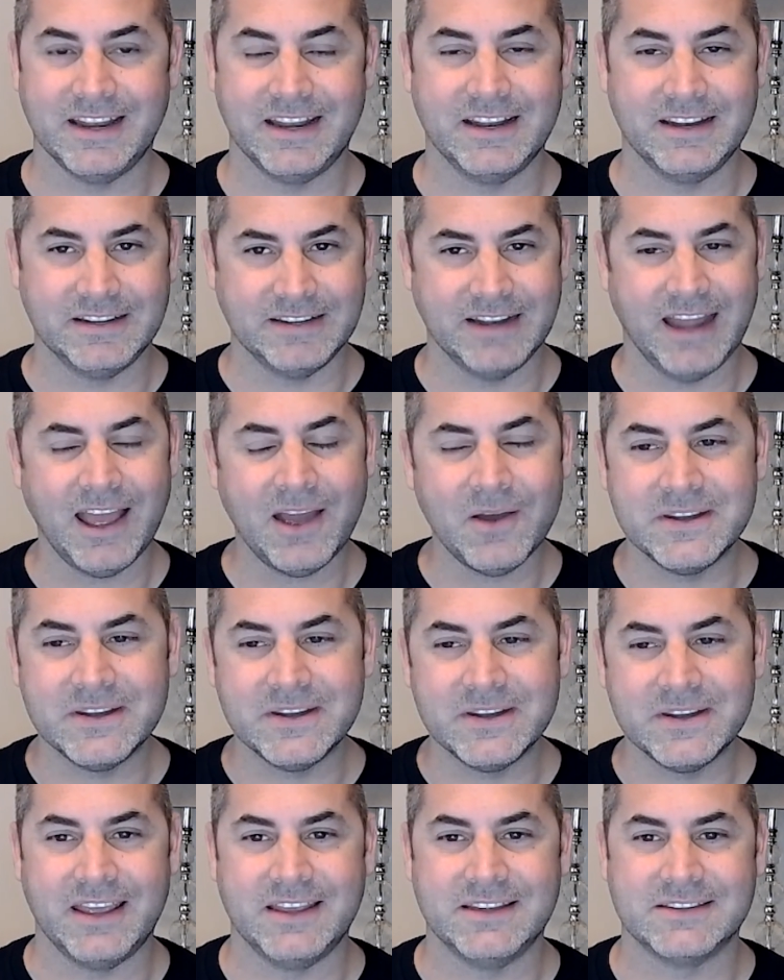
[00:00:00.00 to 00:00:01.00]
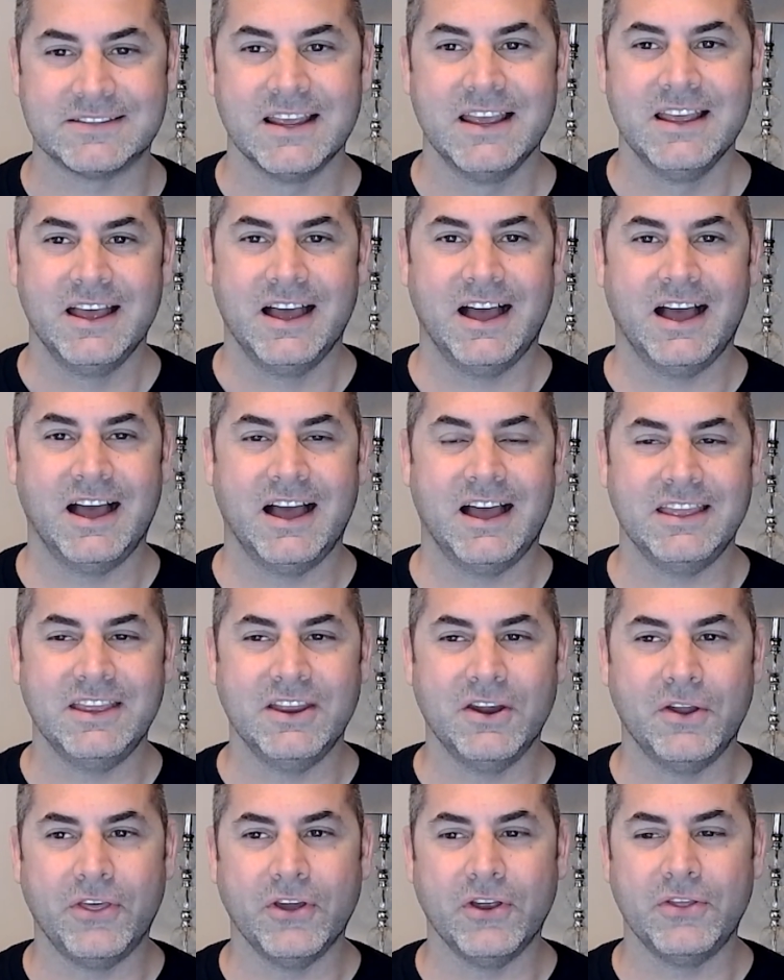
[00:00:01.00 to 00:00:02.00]
Nowadays,
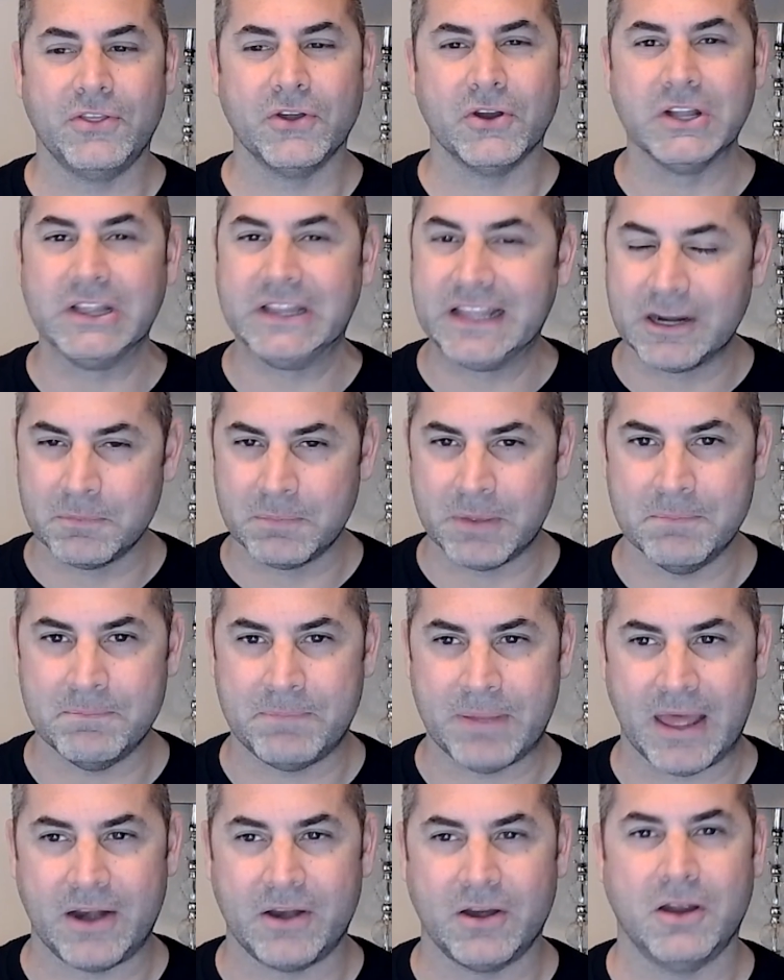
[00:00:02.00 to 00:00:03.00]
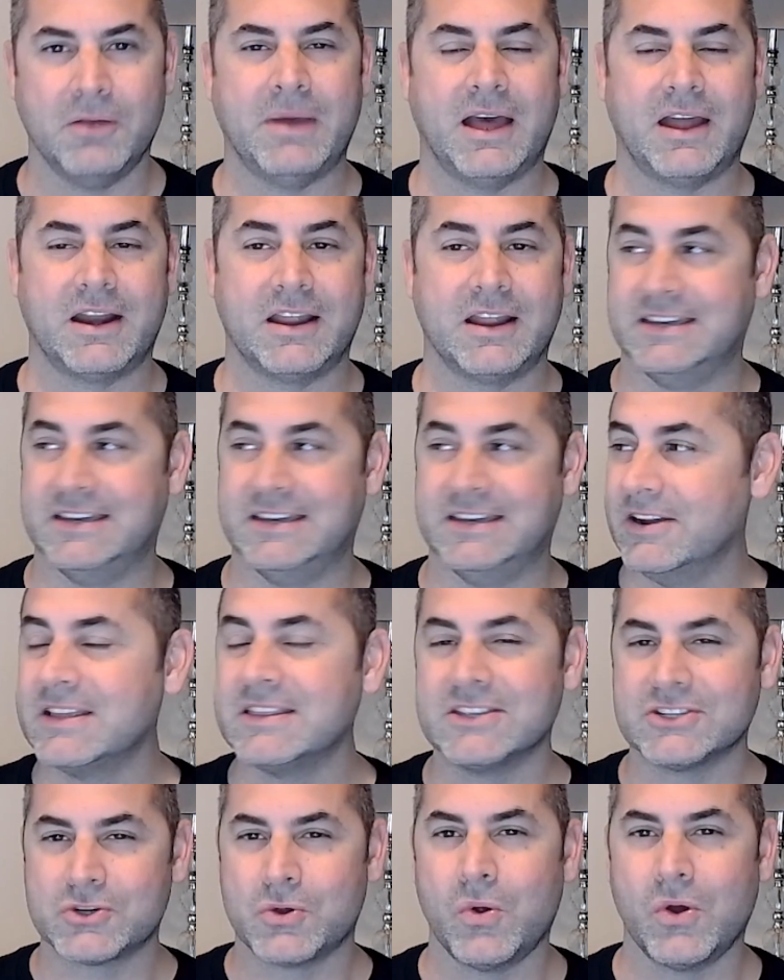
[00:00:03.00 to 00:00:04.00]
they're a little bit better about it. And
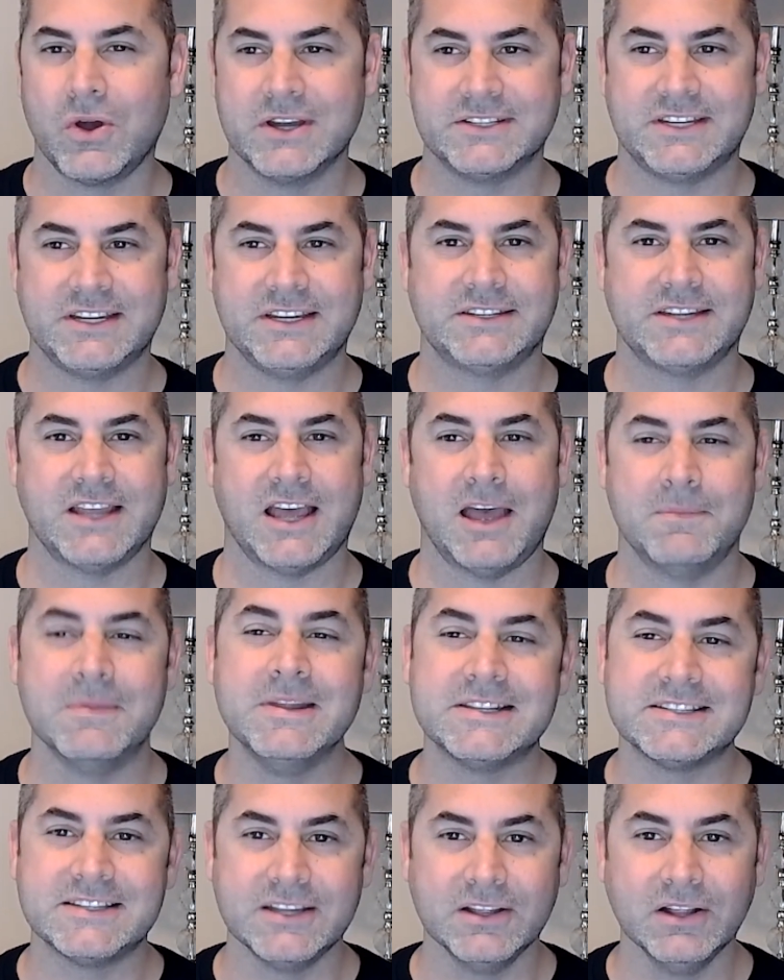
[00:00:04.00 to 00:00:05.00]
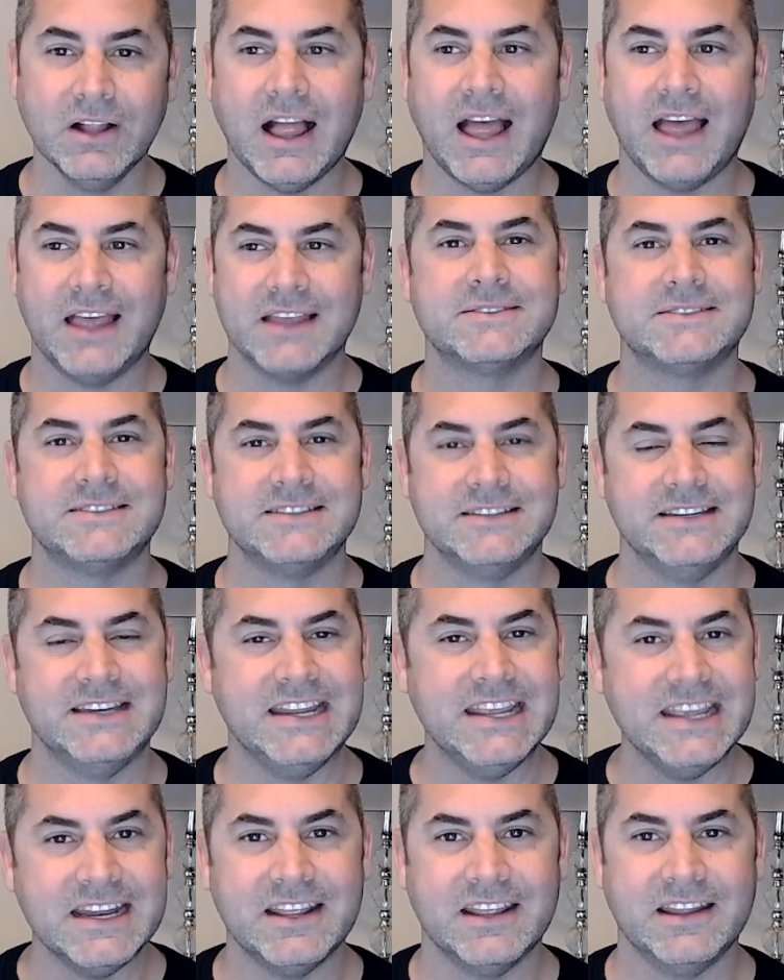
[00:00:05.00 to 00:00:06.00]
during this quarantine time, it still has
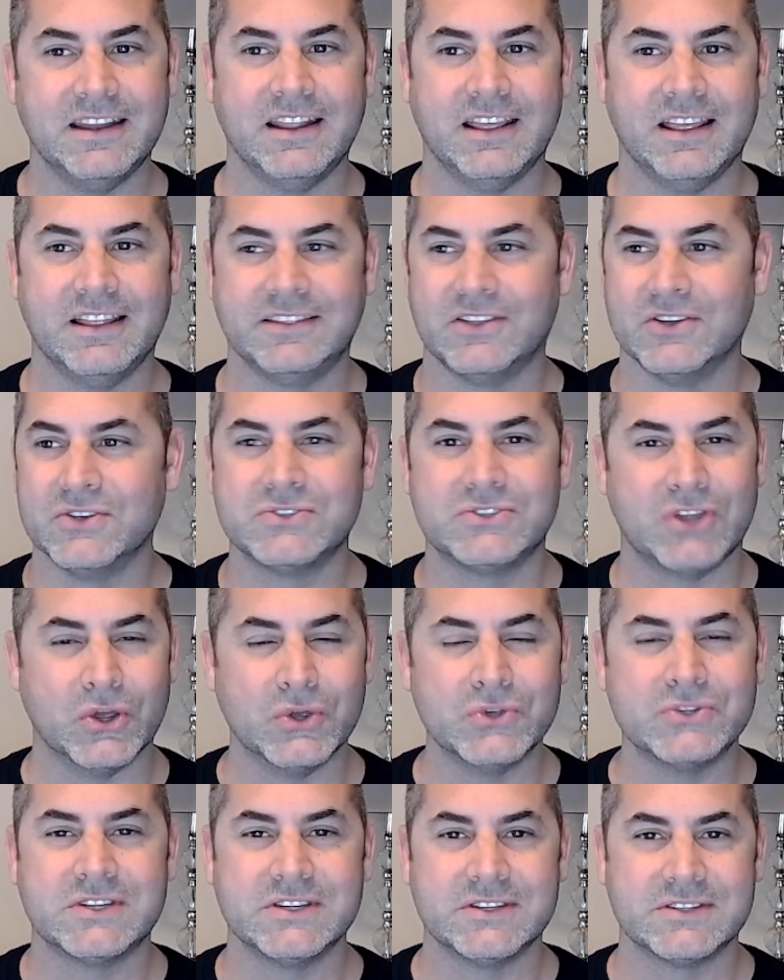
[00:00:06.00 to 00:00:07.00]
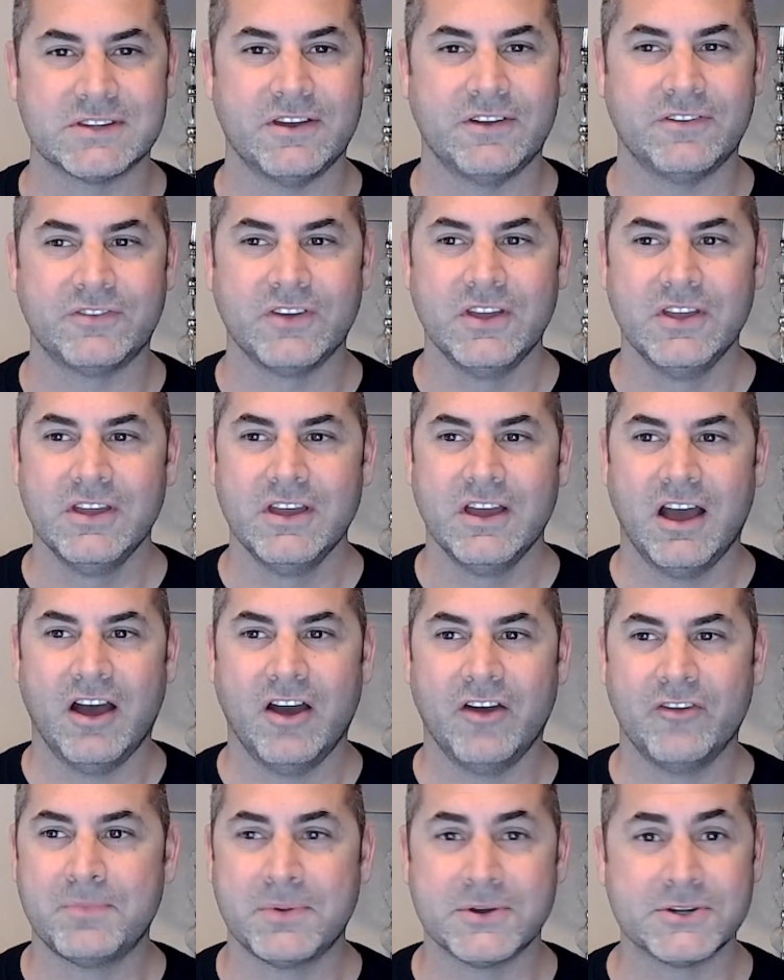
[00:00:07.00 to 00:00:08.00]
needed those doses of
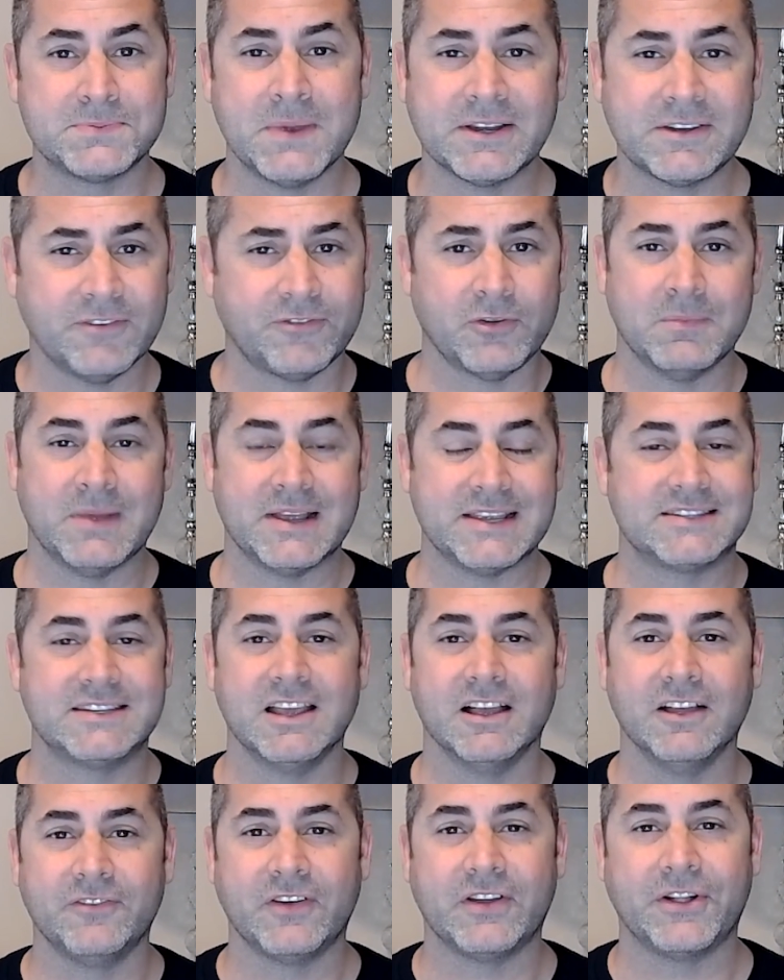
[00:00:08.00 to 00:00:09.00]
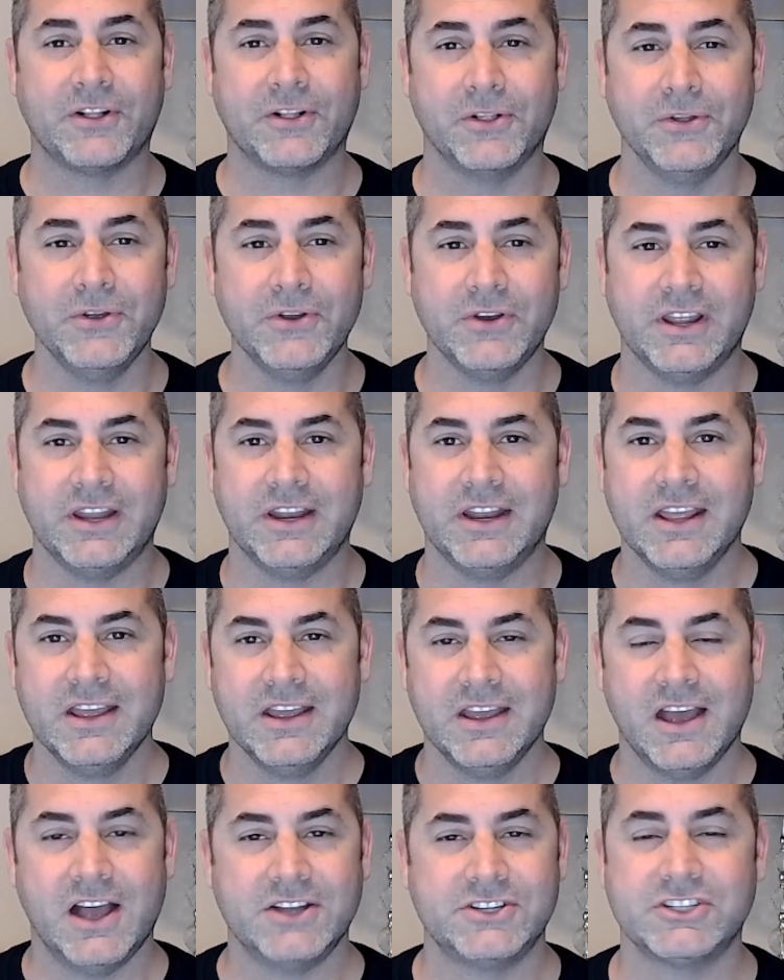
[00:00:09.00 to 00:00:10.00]
perspective, for myself included,
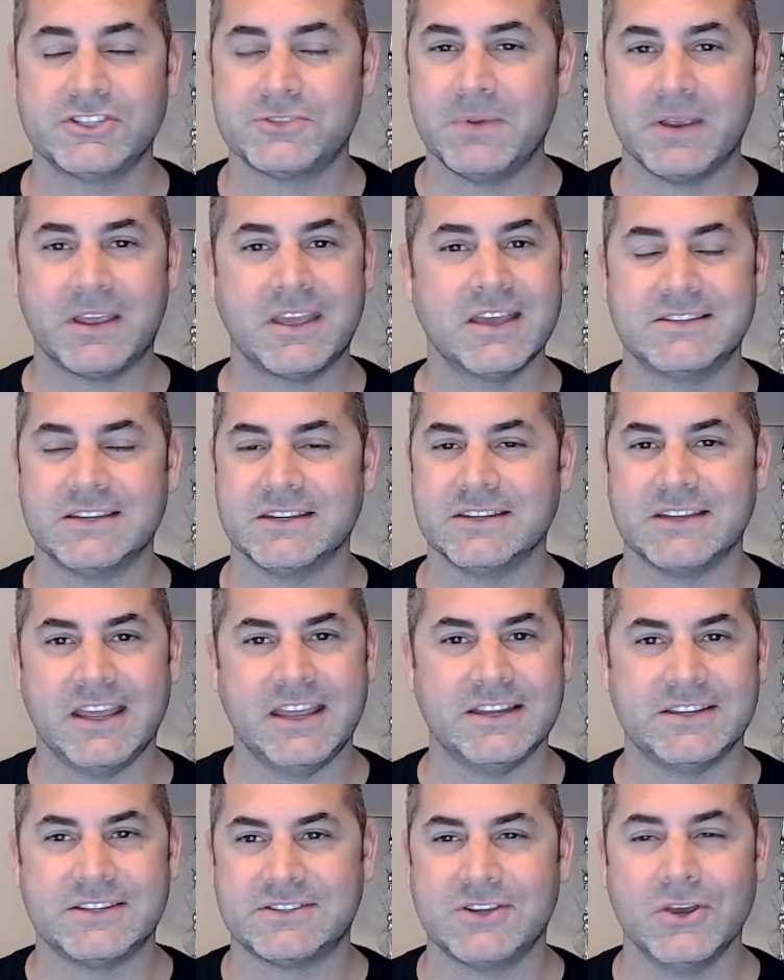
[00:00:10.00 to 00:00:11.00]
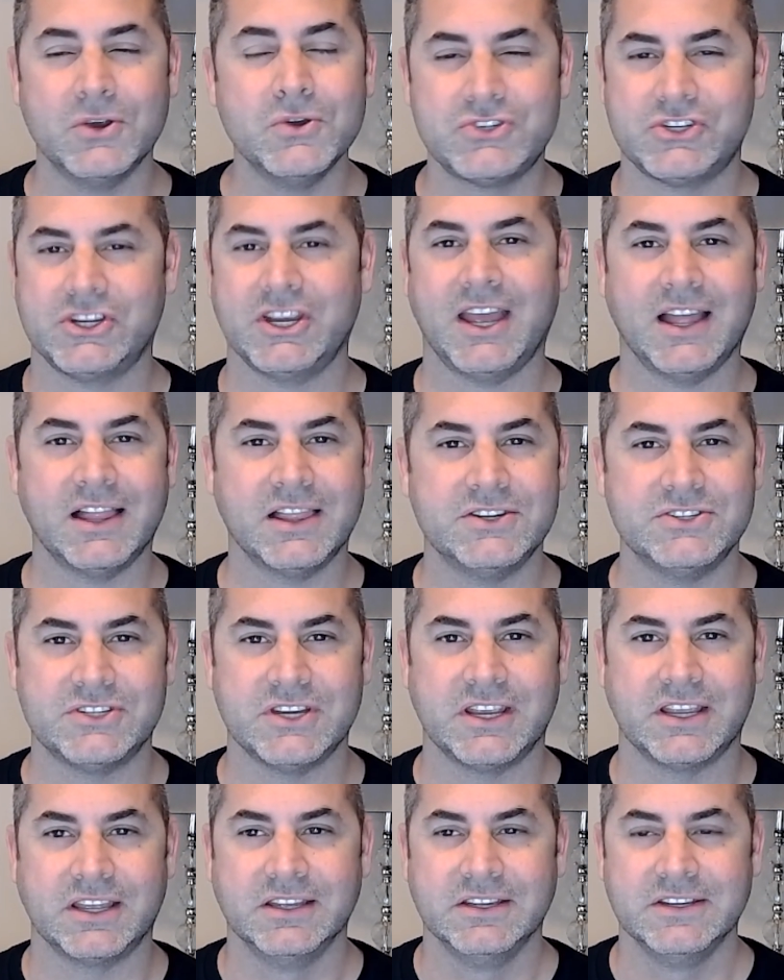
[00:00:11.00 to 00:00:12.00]
just because it's so
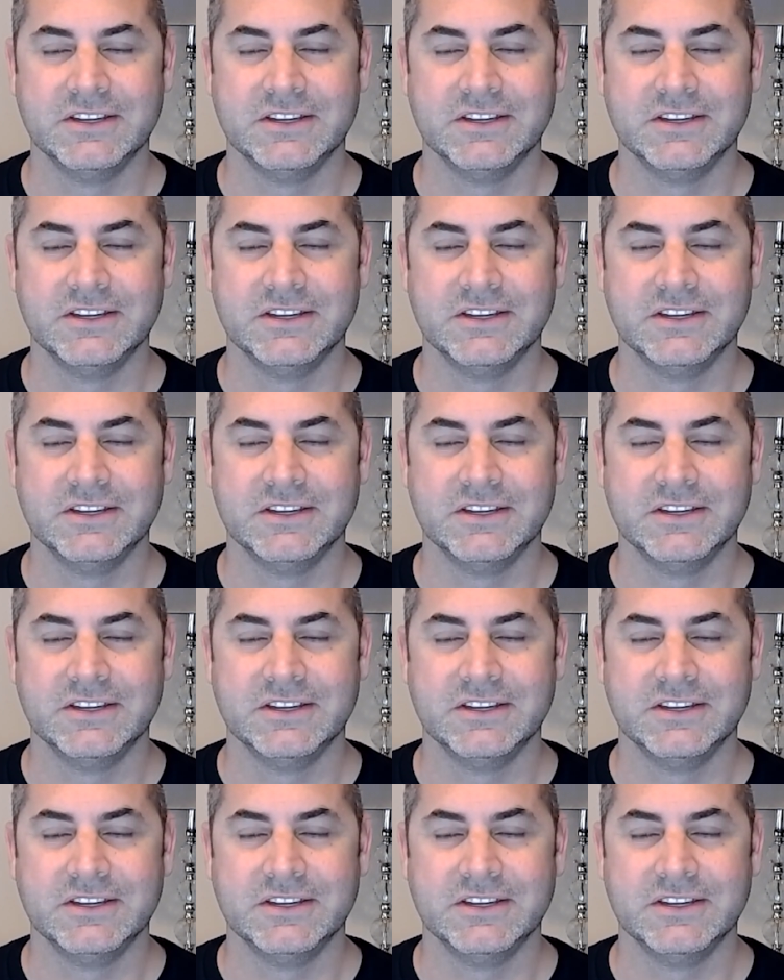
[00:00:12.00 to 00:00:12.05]
challenging.